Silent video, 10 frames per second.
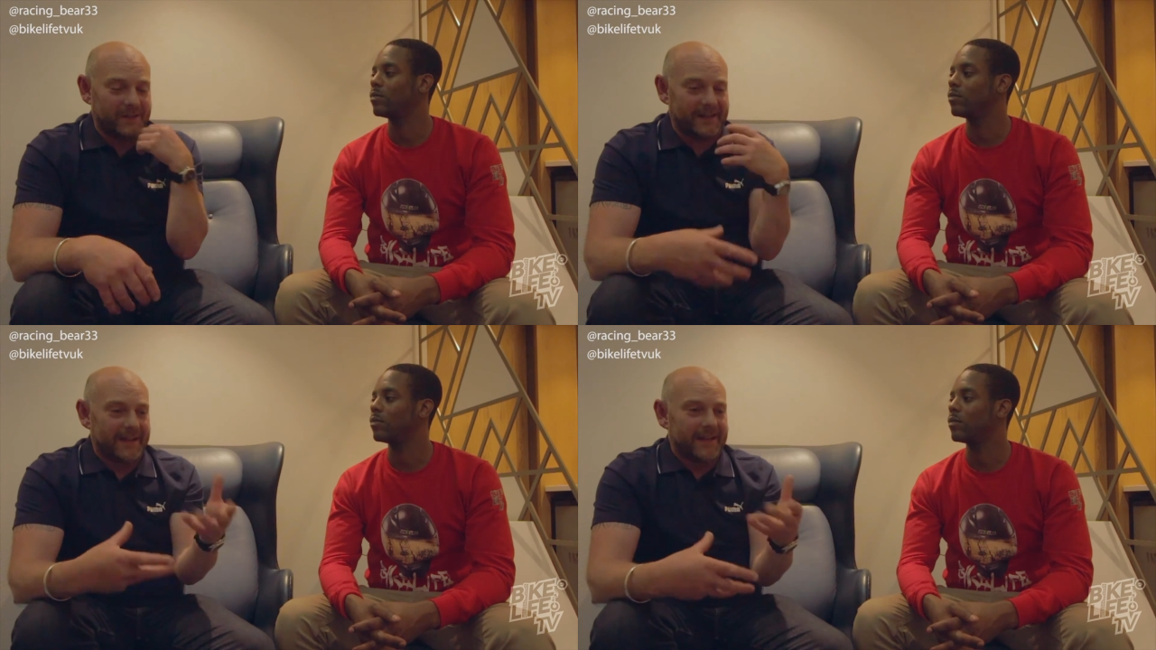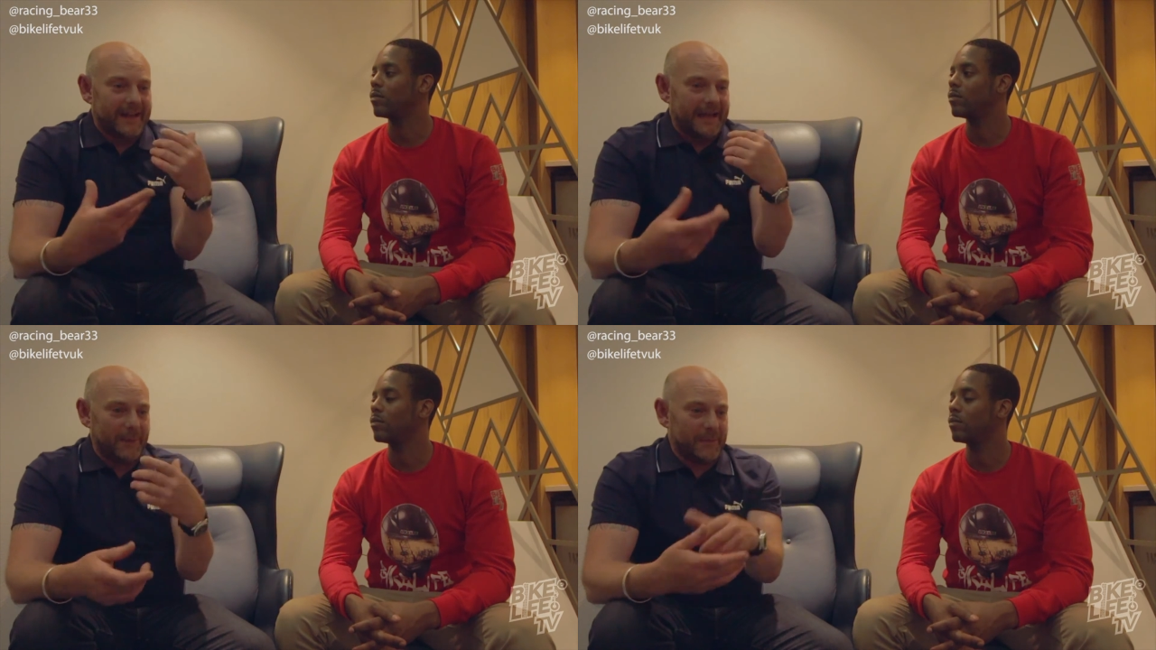Speaker 1: and
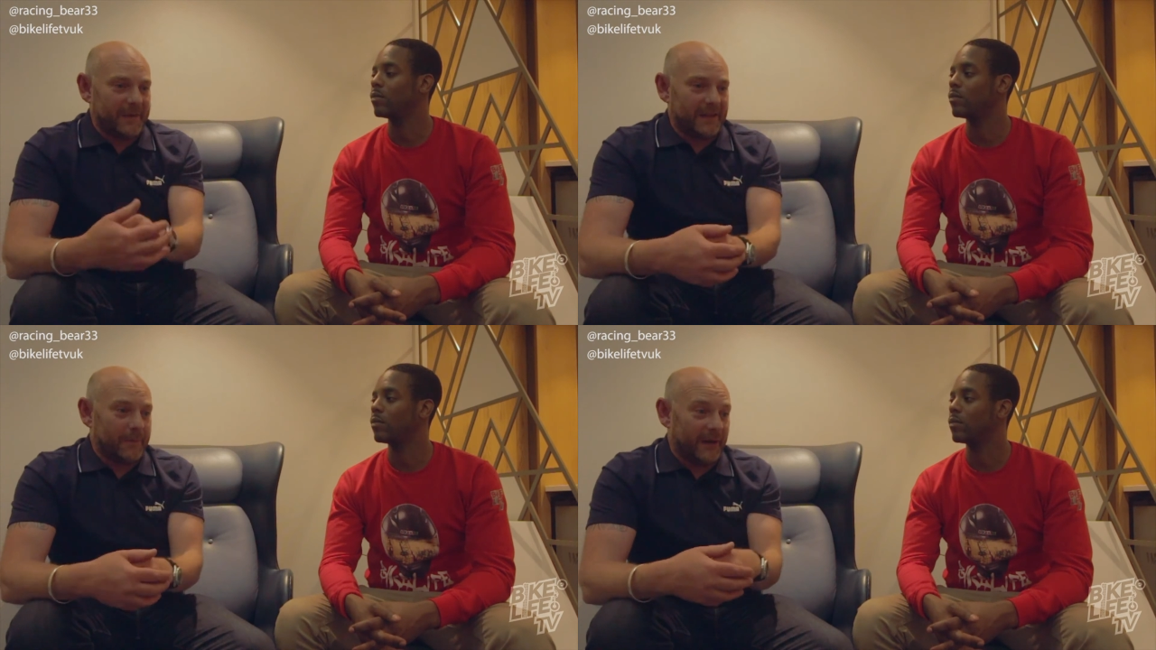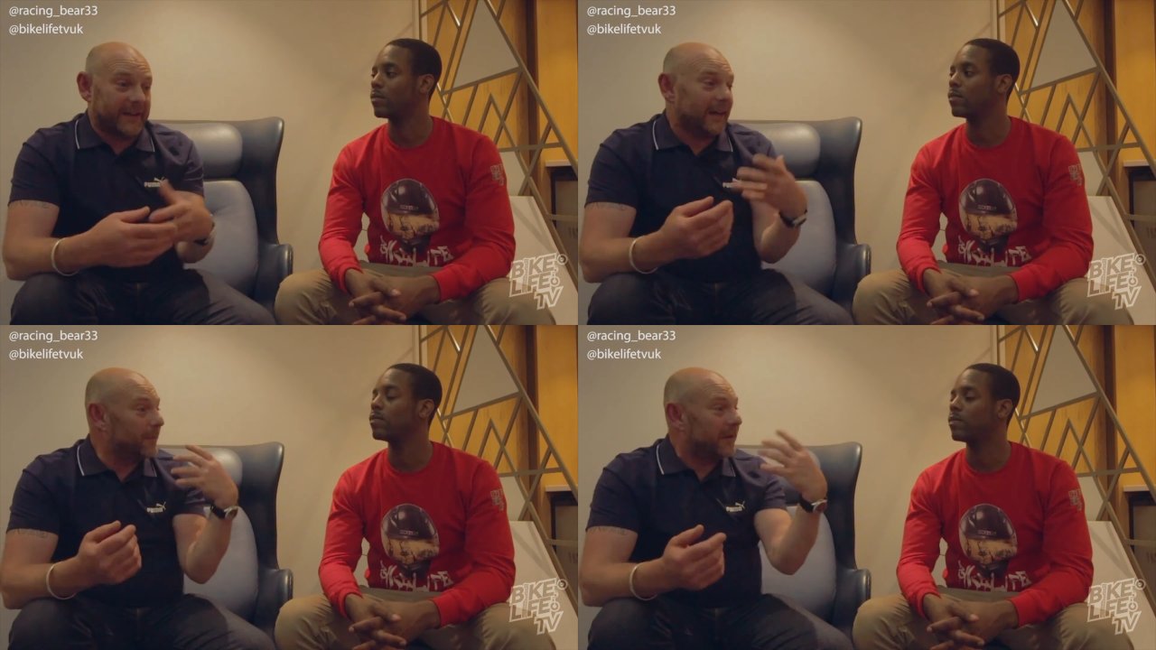helped me pick the
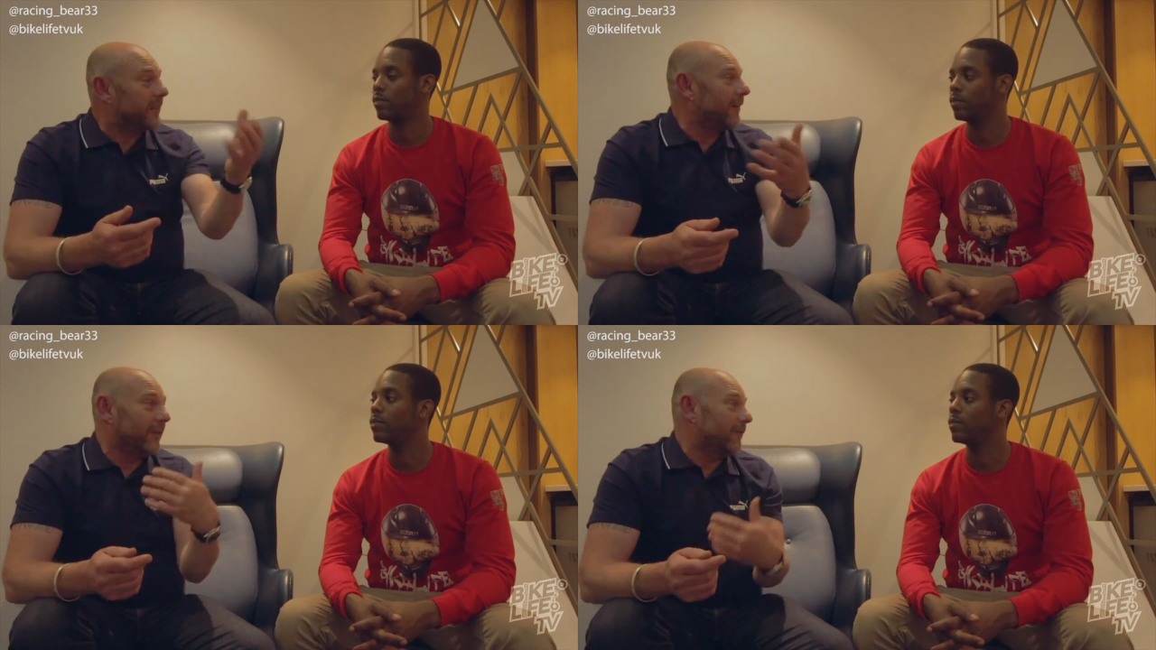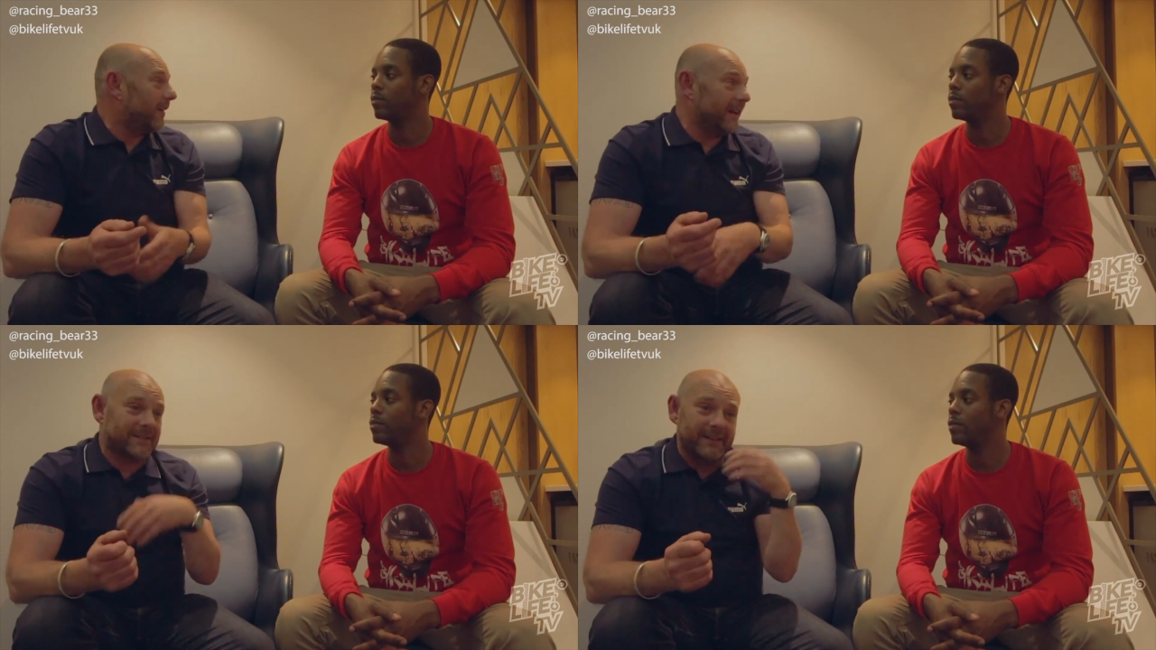bike up, but they're on a
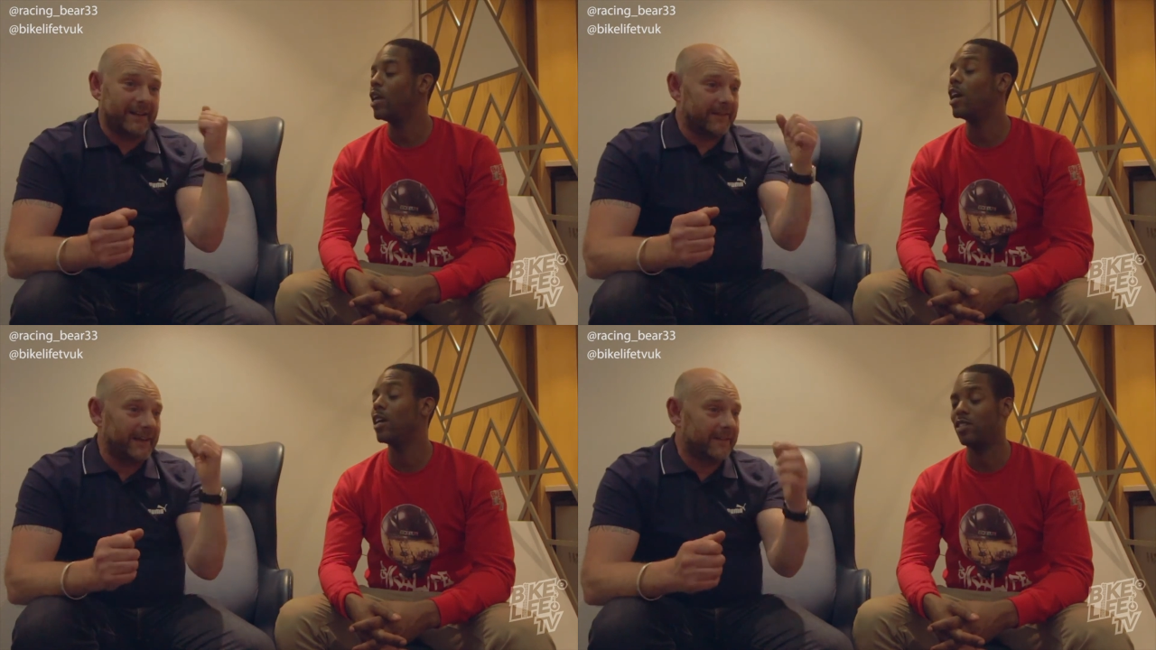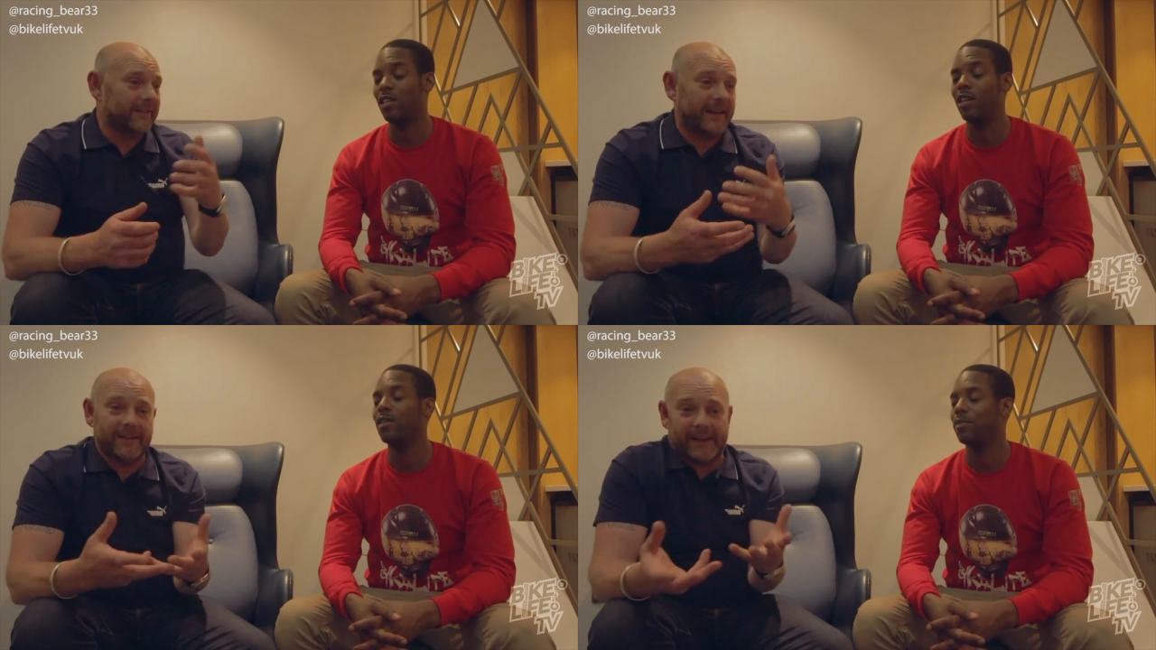race. They, yeah, they, so.
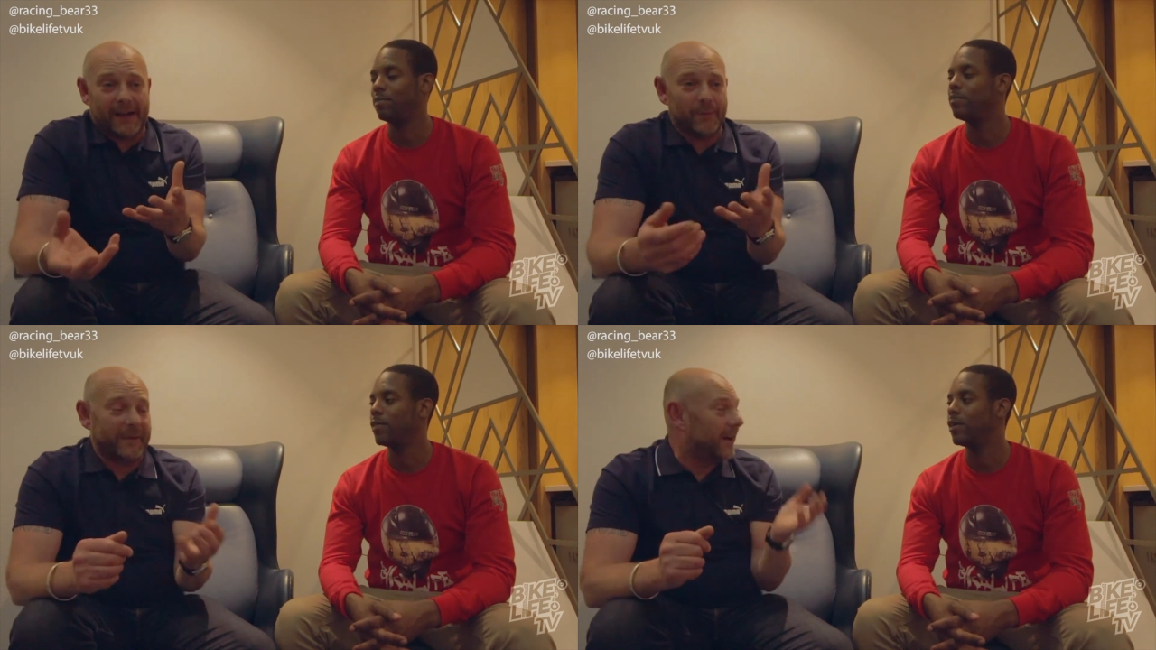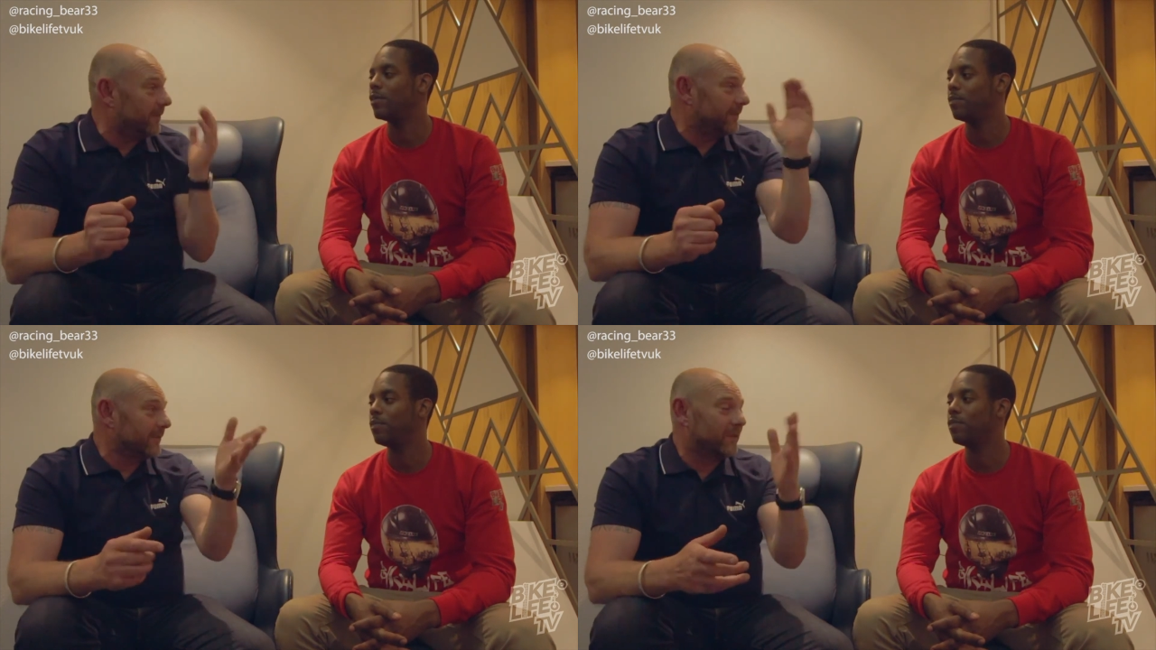they, they, helped me
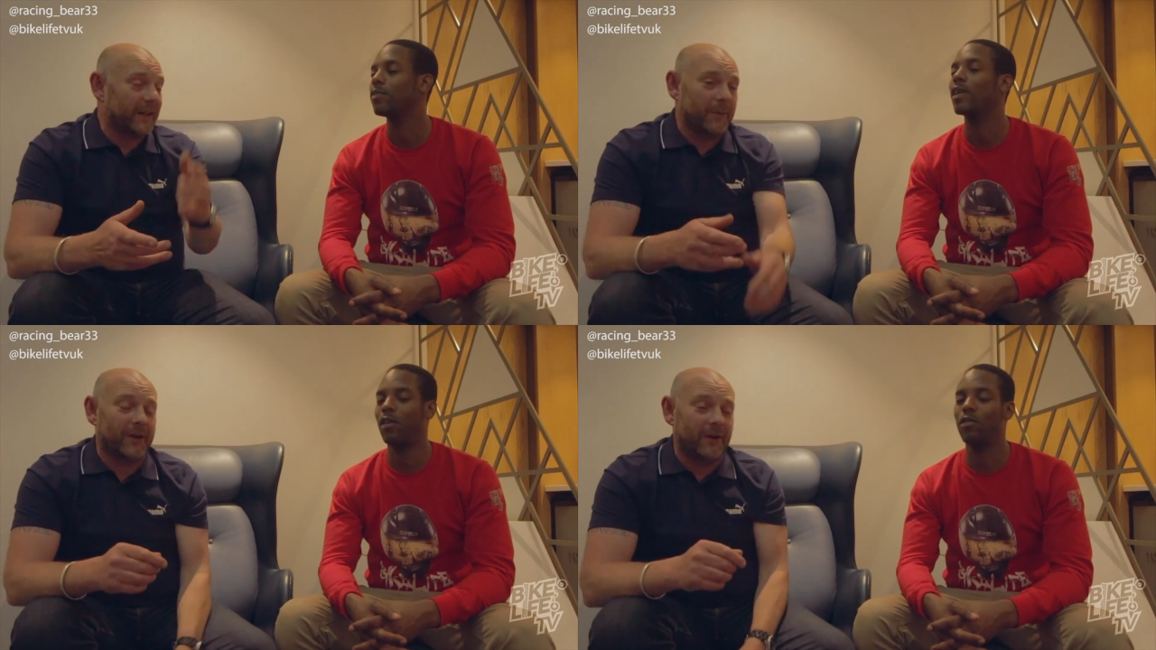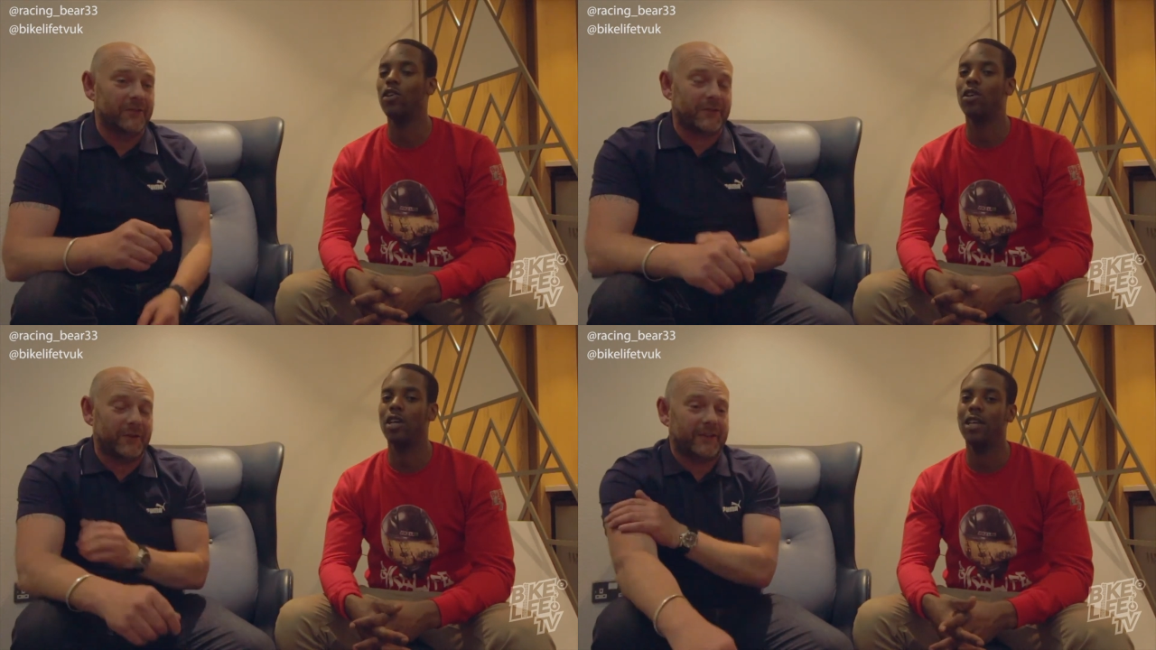up and they were
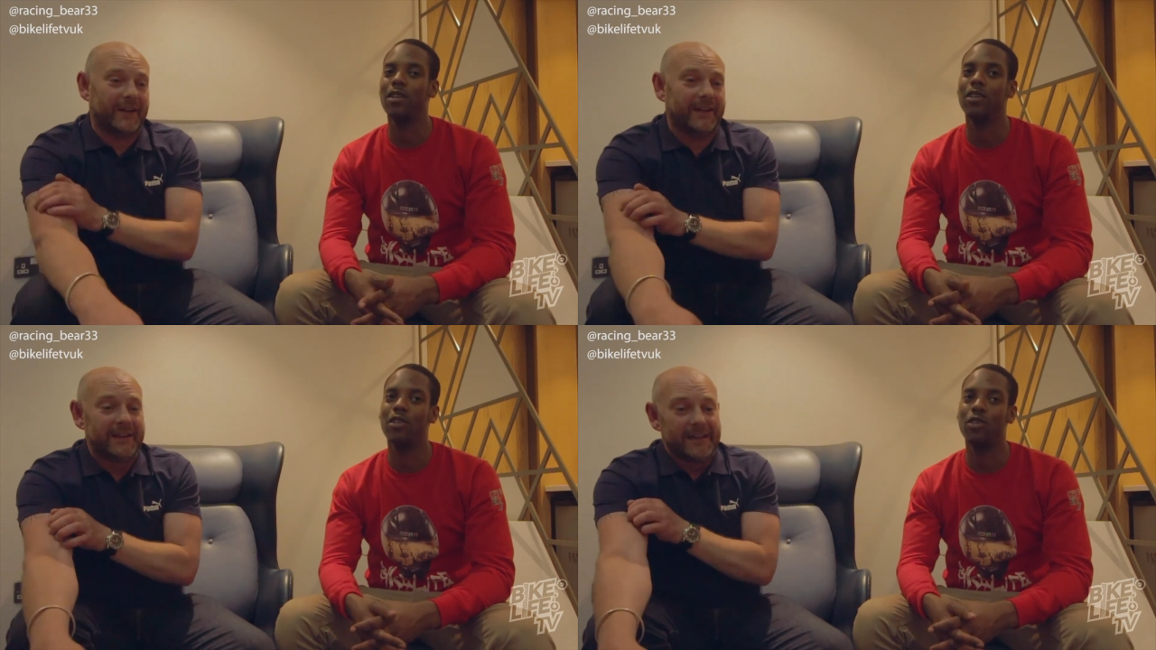gone, sort of thing.